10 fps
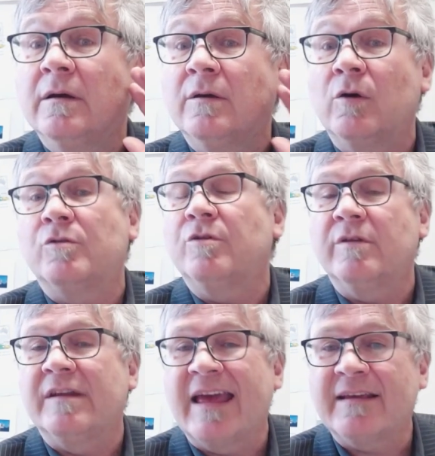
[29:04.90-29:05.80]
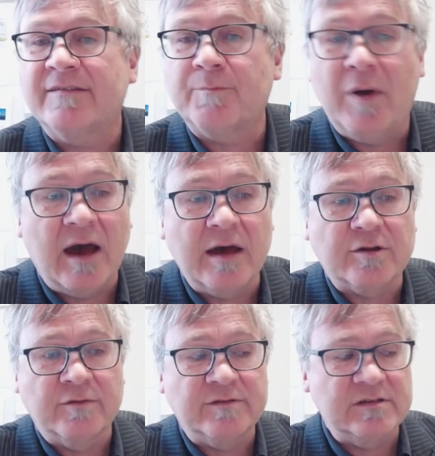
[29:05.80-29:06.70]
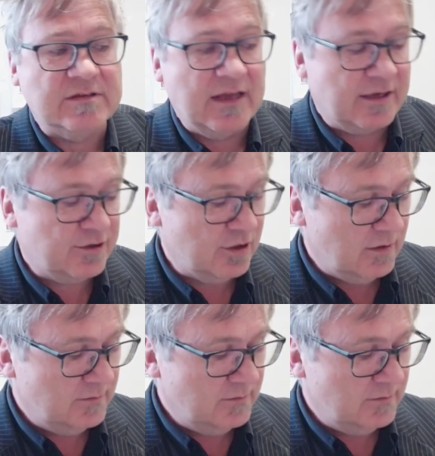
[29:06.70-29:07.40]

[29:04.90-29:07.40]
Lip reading: go to the next part of this lecture.